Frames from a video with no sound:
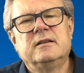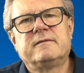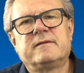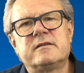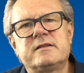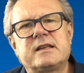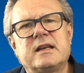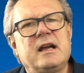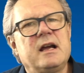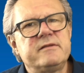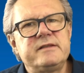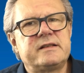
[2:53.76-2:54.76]
First,
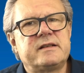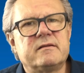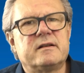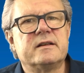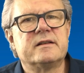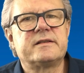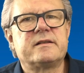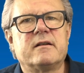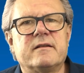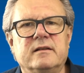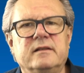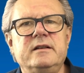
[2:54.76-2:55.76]
how serious
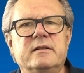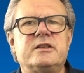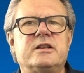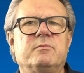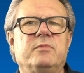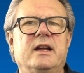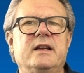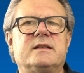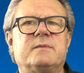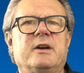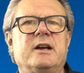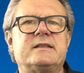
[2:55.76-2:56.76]
are the leadership blind
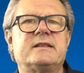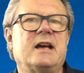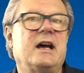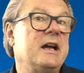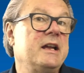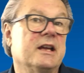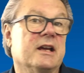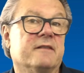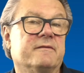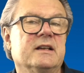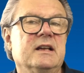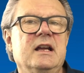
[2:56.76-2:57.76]
spots I have?